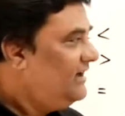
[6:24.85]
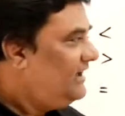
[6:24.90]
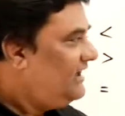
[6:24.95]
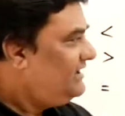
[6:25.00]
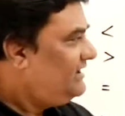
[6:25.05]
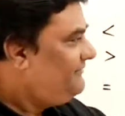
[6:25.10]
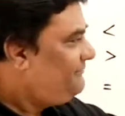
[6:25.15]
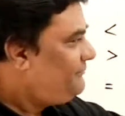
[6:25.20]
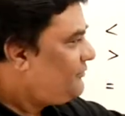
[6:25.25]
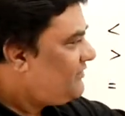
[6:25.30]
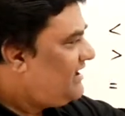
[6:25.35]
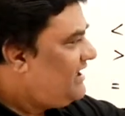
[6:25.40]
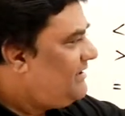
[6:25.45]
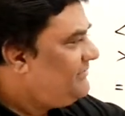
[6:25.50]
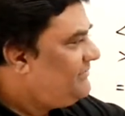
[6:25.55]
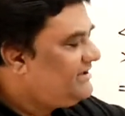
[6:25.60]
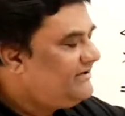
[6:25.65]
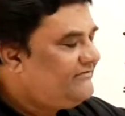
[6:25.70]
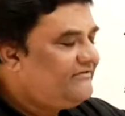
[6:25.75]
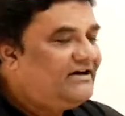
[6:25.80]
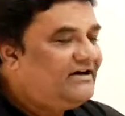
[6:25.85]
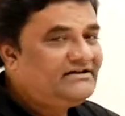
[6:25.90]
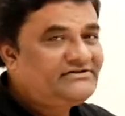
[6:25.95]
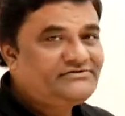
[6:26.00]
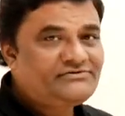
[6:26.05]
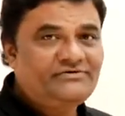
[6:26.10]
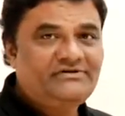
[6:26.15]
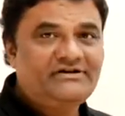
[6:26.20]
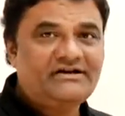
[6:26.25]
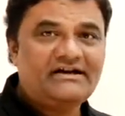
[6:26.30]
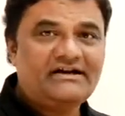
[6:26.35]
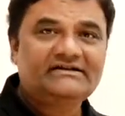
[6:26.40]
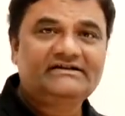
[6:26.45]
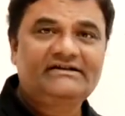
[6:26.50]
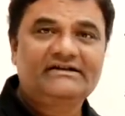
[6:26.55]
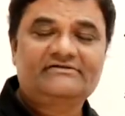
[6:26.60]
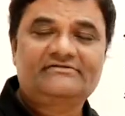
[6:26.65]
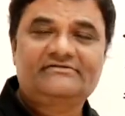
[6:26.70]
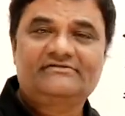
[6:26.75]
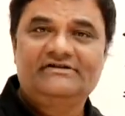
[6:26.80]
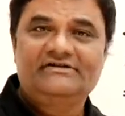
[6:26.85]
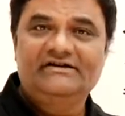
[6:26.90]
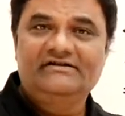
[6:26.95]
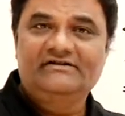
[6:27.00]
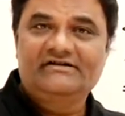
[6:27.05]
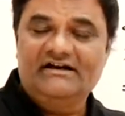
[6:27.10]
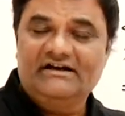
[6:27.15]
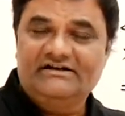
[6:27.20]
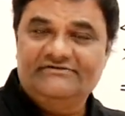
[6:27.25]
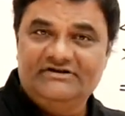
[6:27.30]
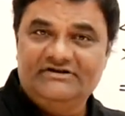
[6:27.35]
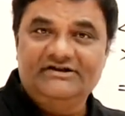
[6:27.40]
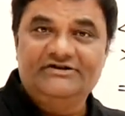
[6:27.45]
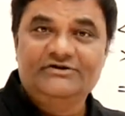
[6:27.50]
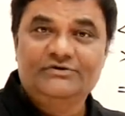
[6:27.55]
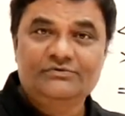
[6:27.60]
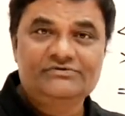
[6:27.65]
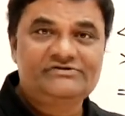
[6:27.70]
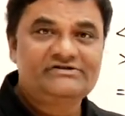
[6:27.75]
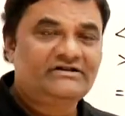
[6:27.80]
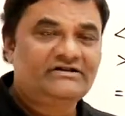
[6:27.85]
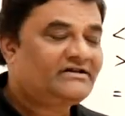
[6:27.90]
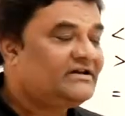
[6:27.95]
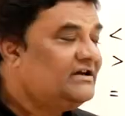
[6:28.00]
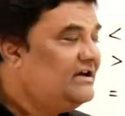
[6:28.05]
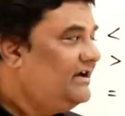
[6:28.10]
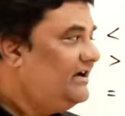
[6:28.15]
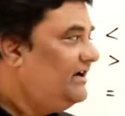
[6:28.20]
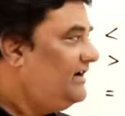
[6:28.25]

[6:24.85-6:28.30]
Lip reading: And if program requires to interact with the user,